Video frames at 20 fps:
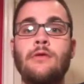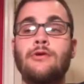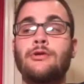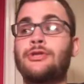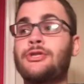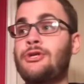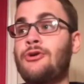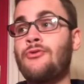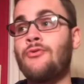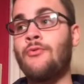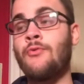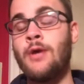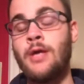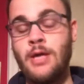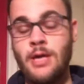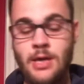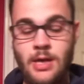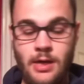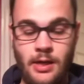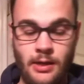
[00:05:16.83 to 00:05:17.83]
So,
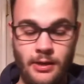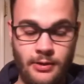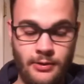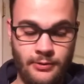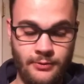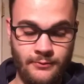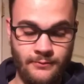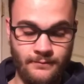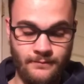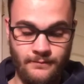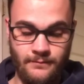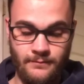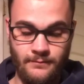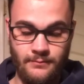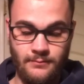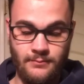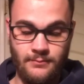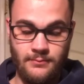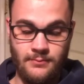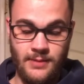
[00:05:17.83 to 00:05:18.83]

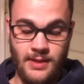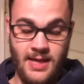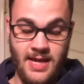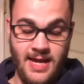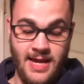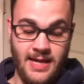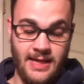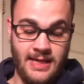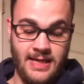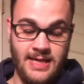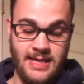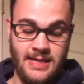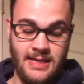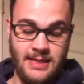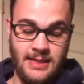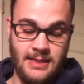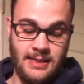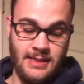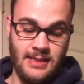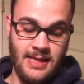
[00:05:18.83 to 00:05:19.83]
as he
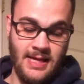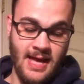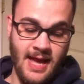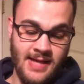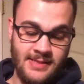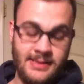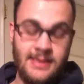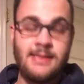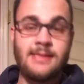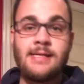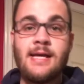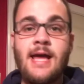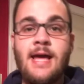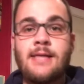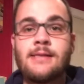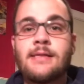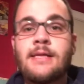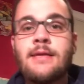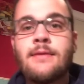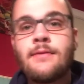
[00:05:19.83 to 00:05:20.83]

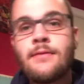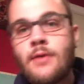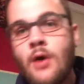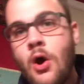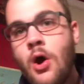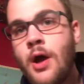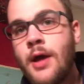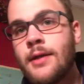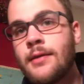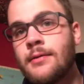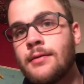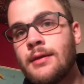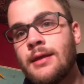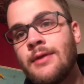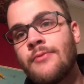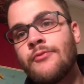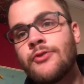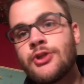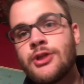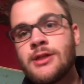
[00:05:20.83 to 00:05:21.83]
says, he thought
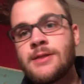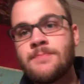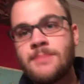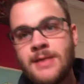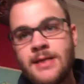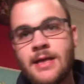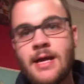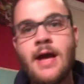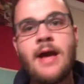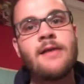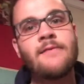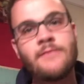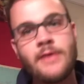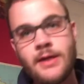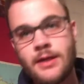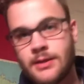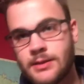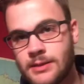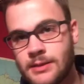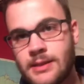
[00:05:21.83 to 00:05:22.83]
it would just be kind of
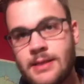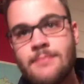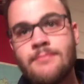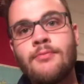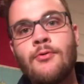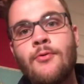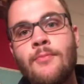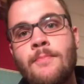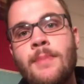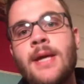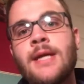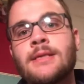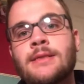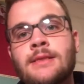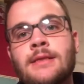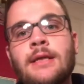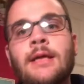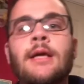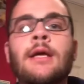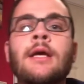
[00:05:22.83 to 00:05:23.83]
like a simple,
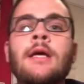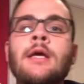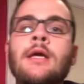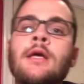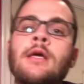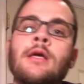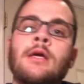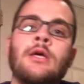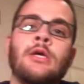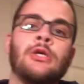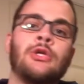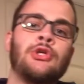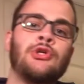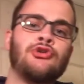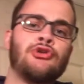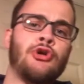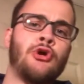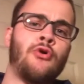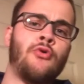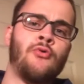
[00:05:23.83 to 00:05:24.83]
basic, you
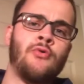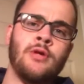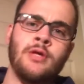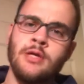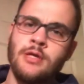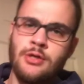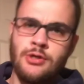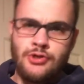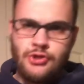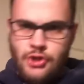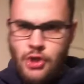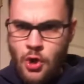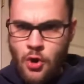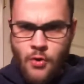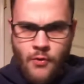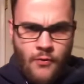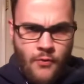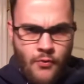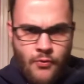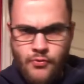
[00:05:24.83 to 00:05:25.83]
know,
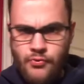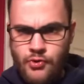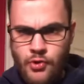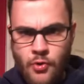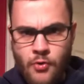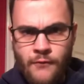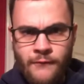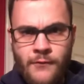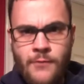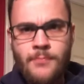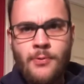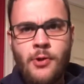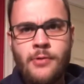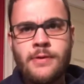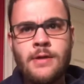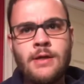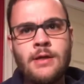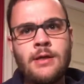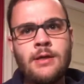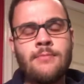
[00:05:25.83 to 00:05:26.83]
go football
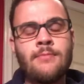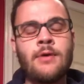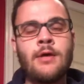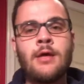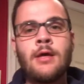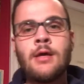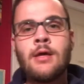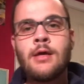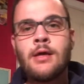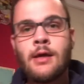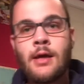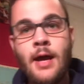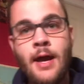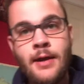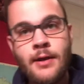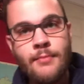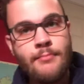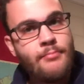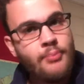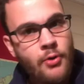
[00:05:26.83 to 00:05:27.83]
team
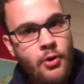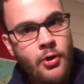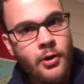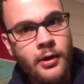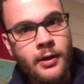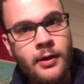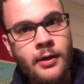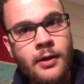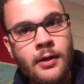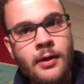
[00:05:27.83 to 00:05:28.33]
kind of book.